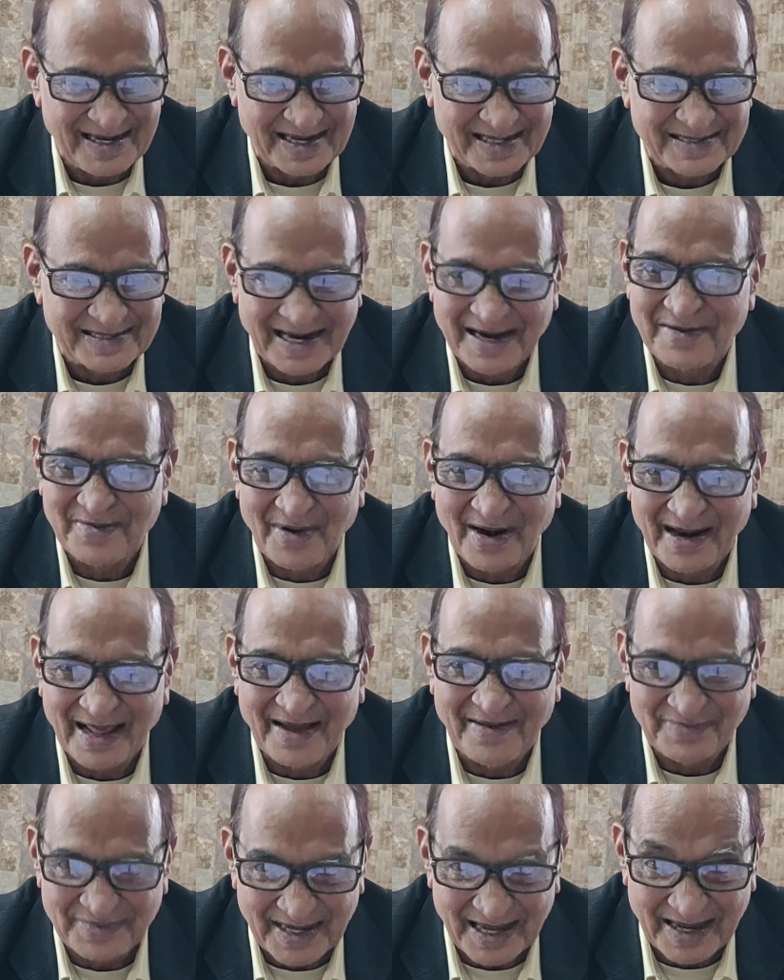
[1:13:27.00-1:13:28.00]
you understand
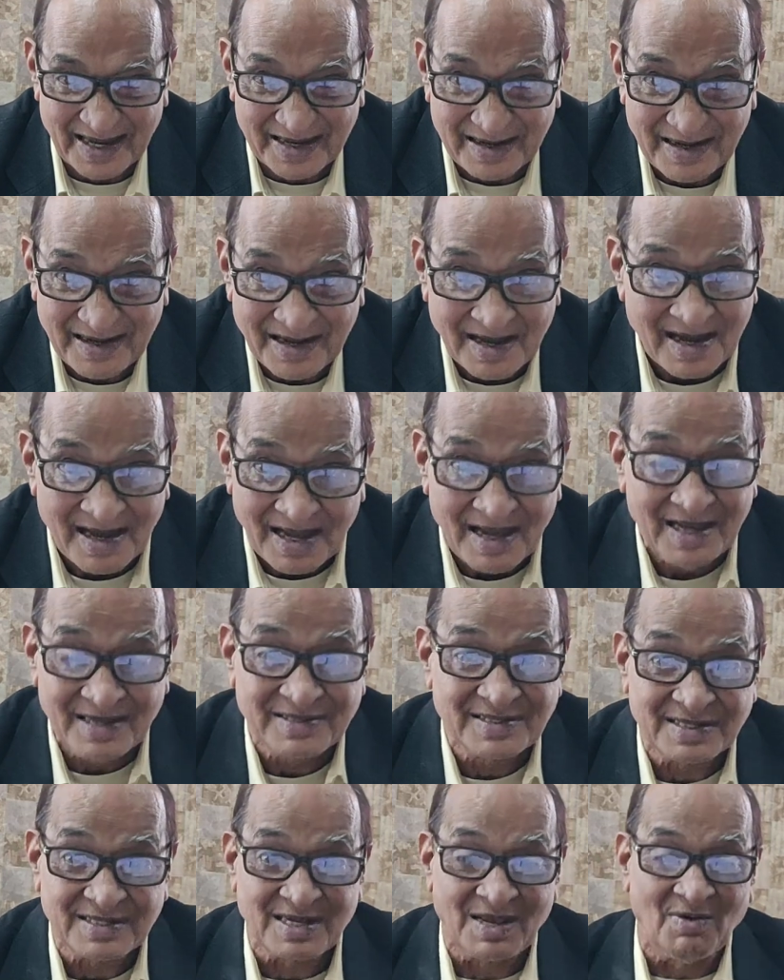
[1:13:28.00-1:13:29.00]
what I'm saying?
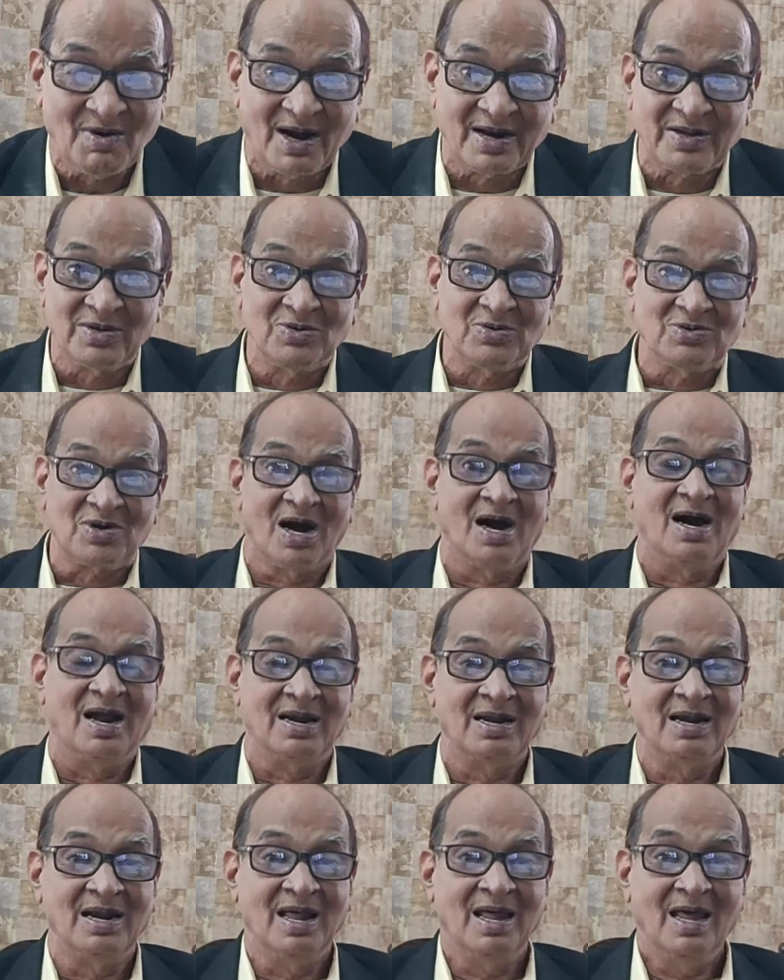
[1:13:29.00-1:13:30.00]
This is what you
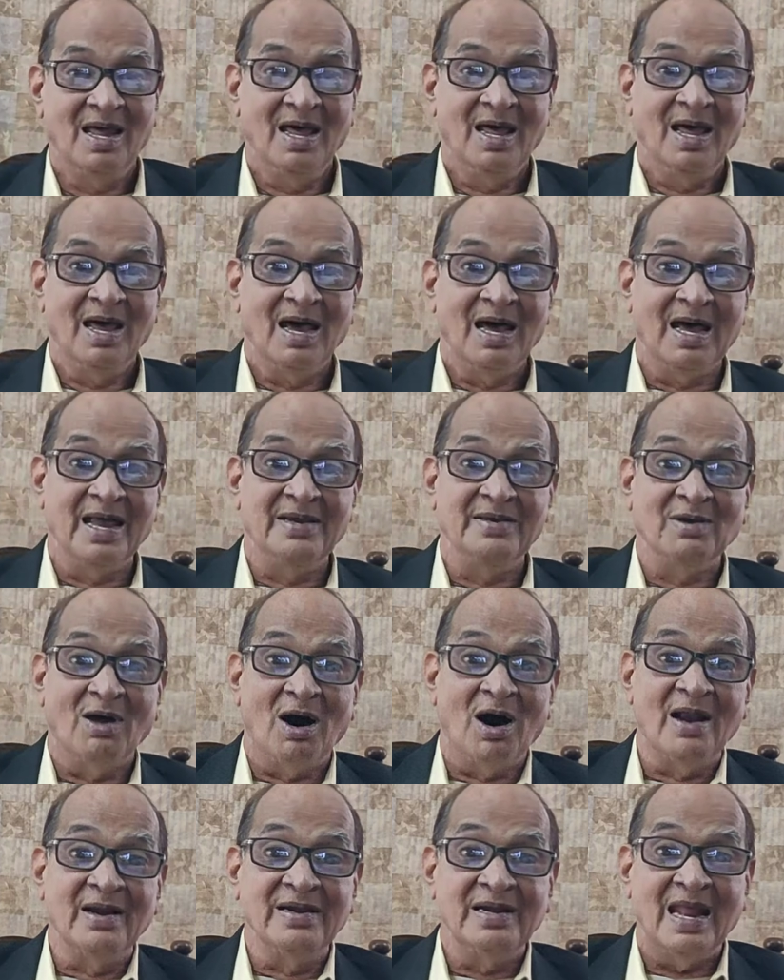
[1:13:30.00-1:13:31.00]
call a
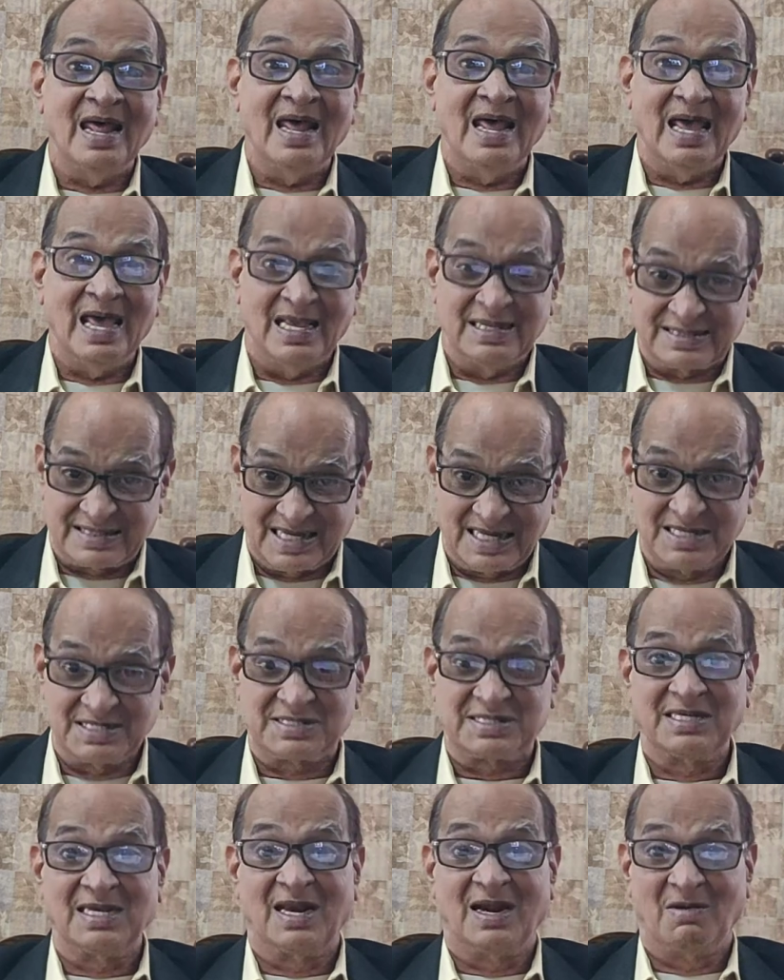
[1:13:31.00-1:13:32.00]

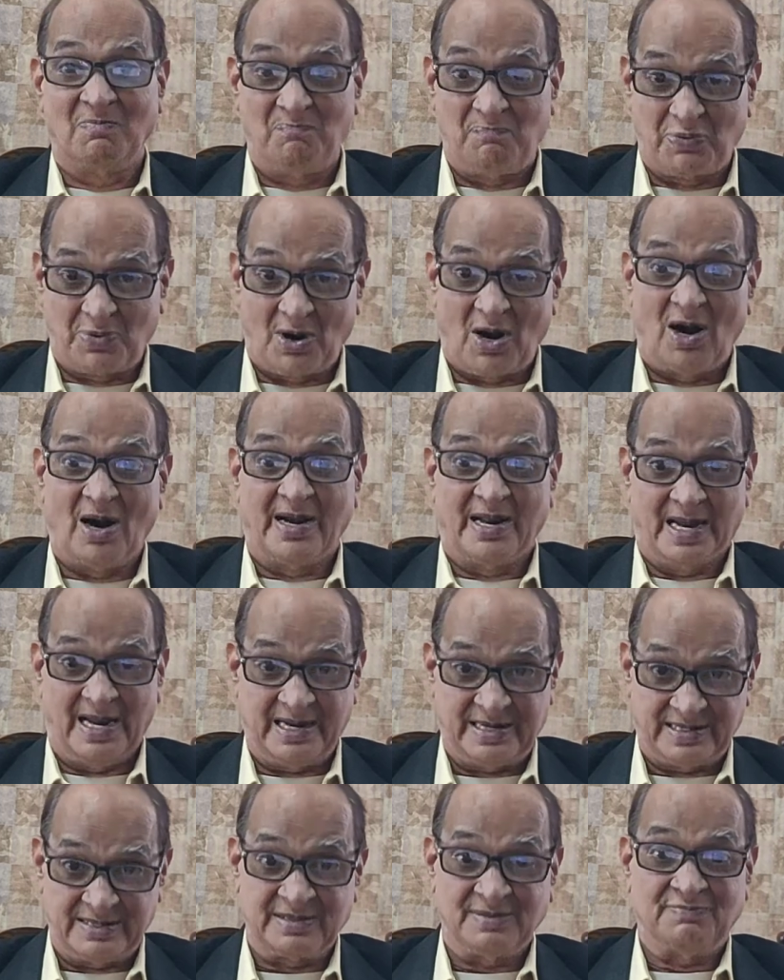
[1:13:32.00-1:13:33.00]
non-essential
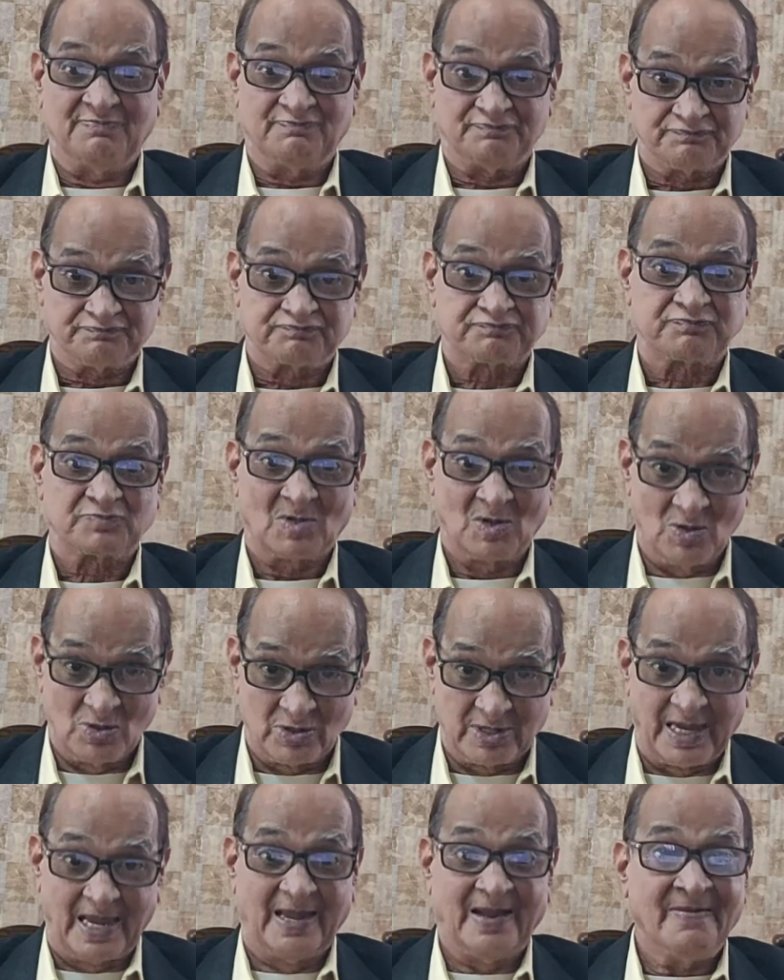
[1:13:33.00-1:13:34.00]
product.
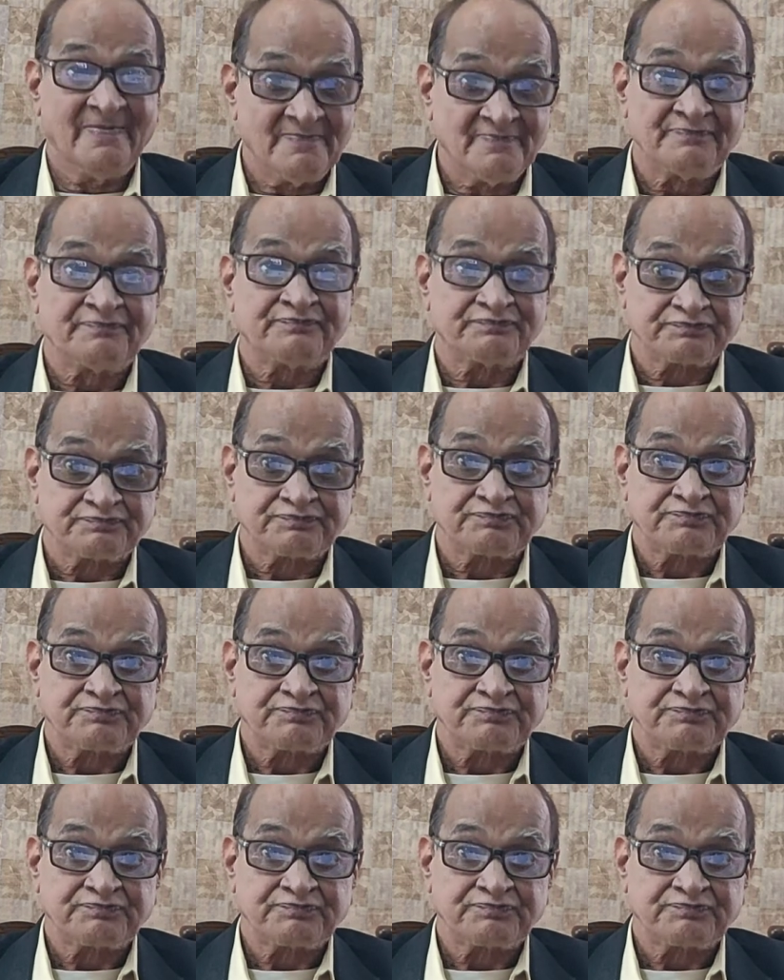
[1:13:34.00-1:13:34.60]
Okay?